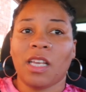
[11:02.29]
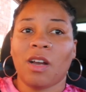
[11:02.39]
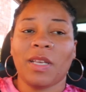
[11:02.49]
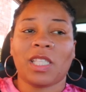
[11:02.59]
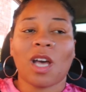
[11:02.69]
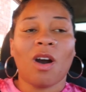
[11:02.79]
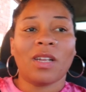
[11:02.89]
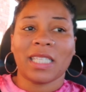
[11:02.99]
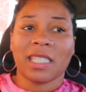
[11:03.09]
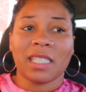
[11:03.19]
He gonna be
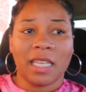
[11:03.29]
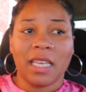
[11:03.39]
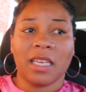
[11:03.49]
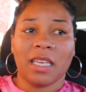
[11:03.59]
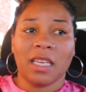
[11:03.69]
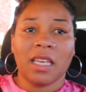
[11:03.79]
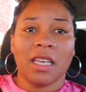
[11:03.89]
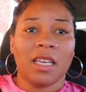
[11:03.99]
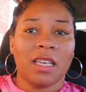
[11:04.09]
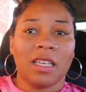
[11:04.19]
tall and slinky.
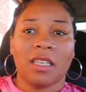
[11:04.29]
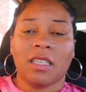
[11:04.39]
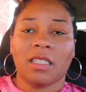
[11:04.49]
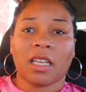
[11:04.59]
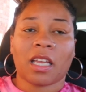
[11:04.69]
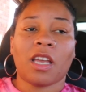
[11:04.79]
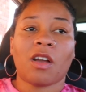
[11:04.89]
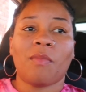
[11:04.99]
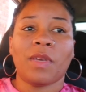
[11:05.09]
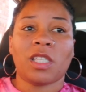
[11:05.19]
Jaquille
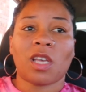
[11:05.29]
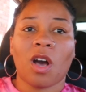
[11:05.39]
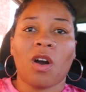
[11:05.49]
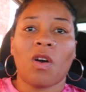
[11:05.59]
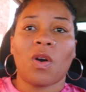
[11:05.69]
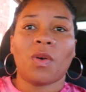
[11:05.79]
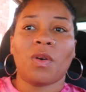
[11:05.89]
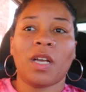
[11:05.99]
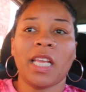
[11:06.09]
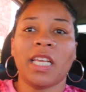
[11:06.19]
gonna be tall.
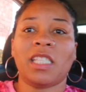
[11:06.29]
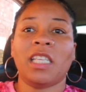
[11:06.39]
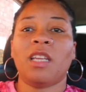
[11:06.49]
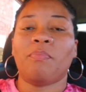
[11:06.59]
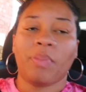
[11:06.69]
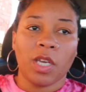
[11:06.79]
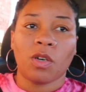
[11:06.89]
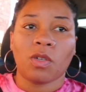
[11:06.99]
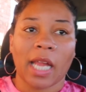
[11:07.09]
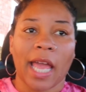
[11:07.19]
He just need to
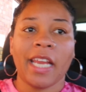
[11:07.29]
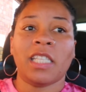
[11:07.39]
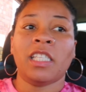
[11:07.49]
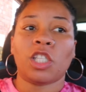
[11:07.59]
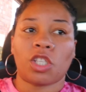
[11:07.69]
build, like, he just need to